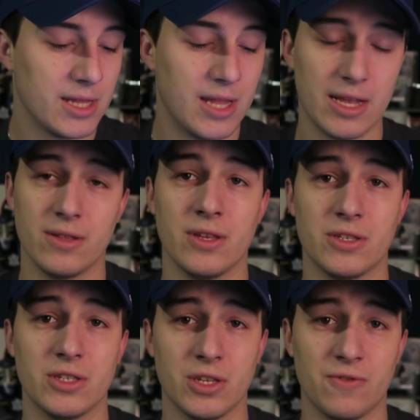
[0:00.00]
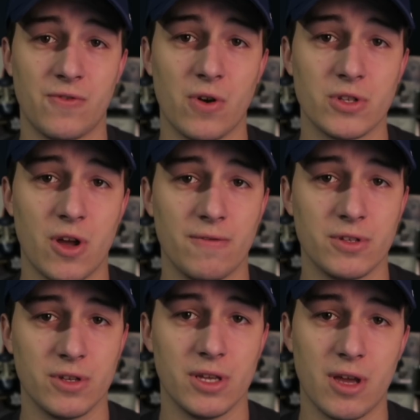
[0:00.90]
This is his first,
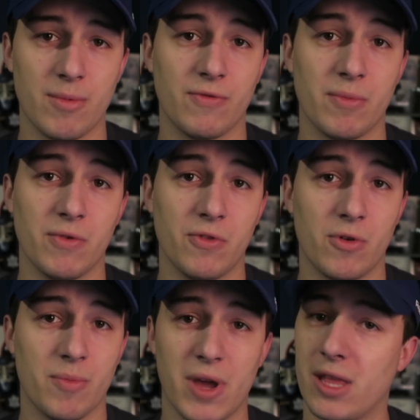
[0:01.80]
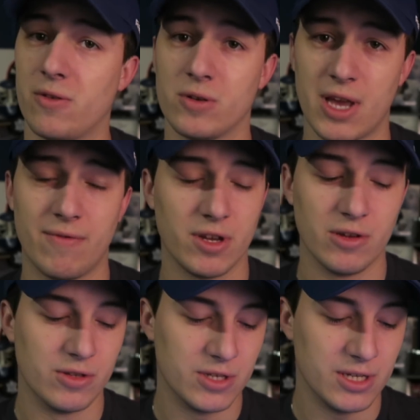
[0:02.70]
obviously, coming from the Florida Panthers, having a
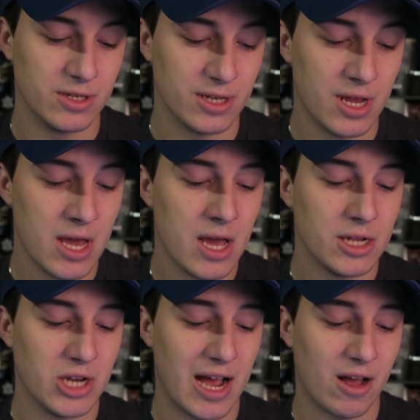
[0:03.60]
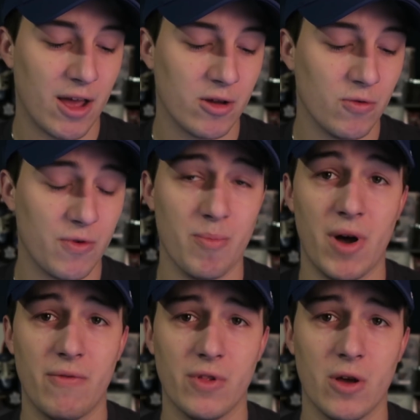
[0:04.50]
good season. Jack Eichel from
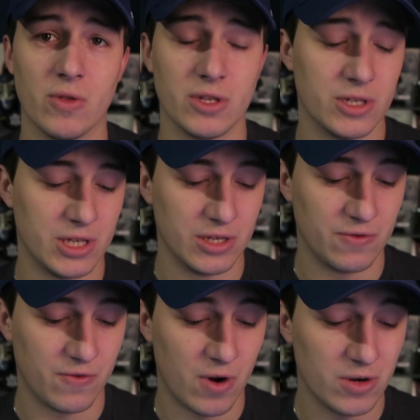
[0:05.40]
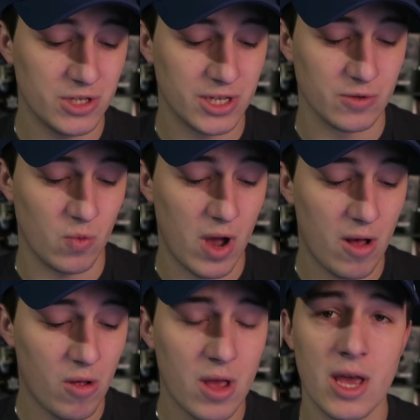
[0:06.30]
Buffalo, this is his first as
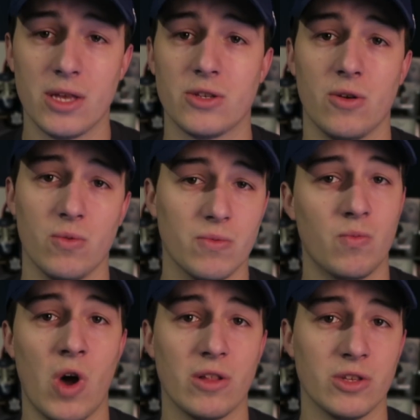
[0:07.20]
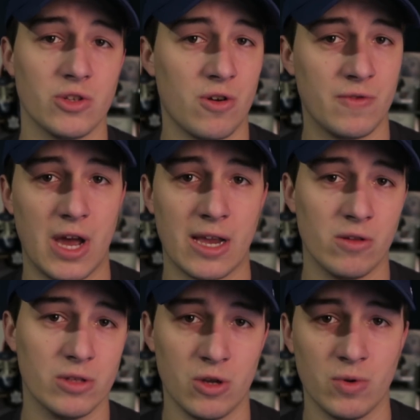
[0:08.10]
well, so well-deserved.
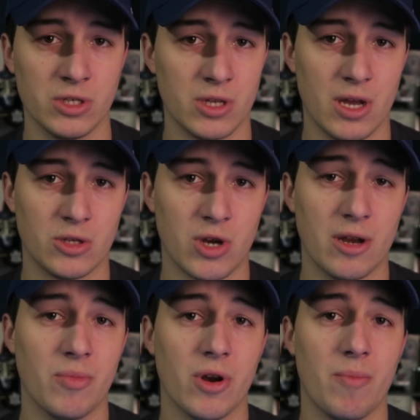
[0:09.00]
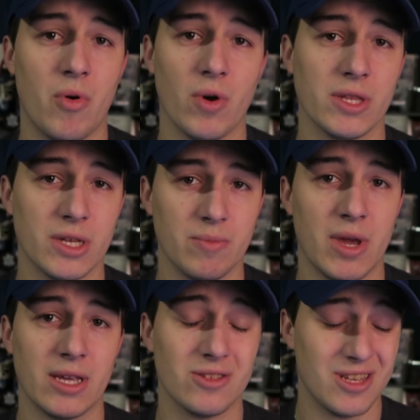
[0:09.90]
Eichel is always trying to put up points
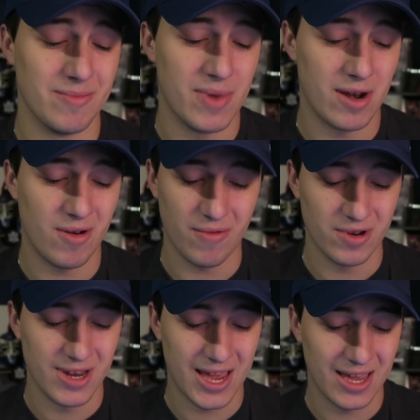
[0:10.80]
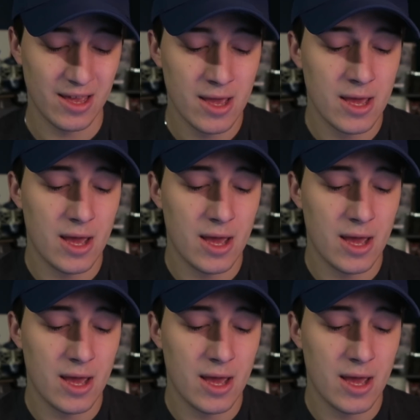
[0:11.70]
and make his team better every day.